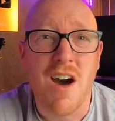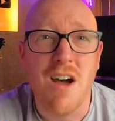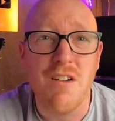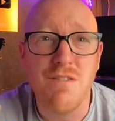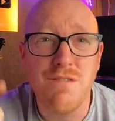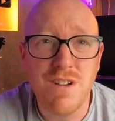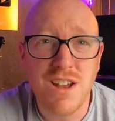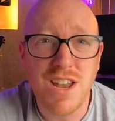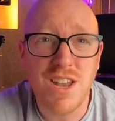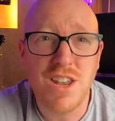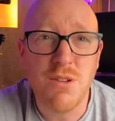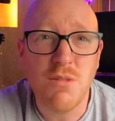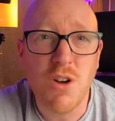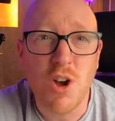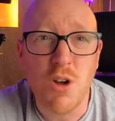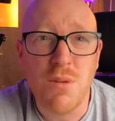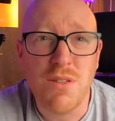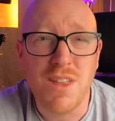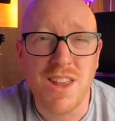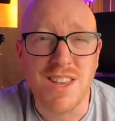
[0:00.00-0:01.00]
I really do
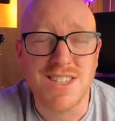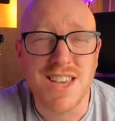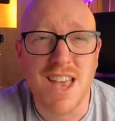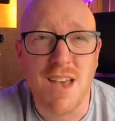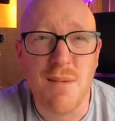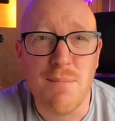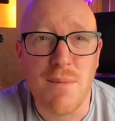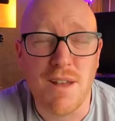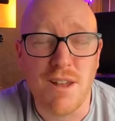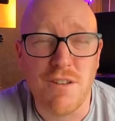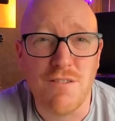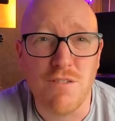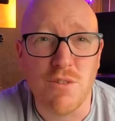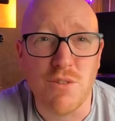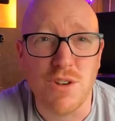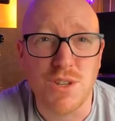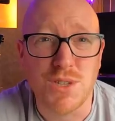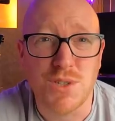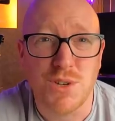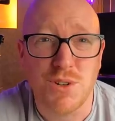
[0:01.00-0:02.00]
hope things get better
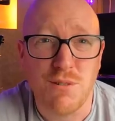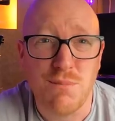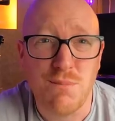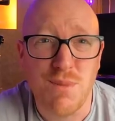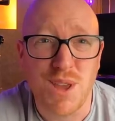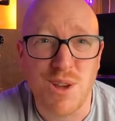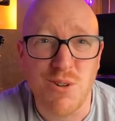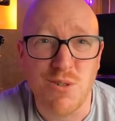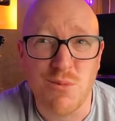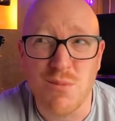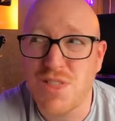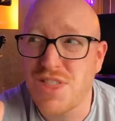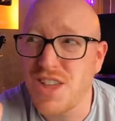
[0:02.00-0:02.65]
for you soon and pick up.